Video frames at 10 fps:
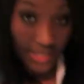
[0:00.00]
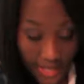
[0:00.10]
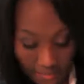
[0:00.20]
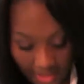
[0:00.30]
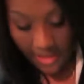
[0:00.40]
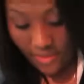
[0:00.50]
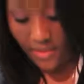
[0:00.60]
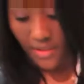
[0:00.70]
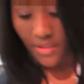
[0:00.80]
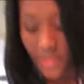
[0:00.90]
he had a
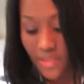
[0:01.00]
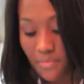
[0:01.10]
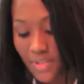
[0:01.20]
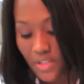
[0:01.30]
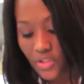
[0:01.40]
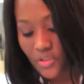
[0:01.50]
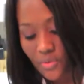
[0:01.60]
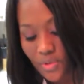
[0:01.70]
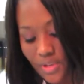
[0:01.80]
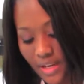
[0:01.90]
bath, just to make
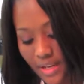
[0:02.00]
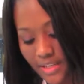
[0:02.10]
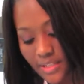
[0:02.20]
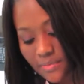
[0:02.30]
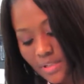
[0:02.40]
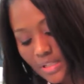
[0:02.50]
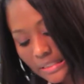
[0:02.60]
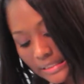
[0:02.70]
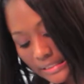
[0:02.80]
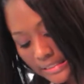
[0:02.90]
sure, I just want to clean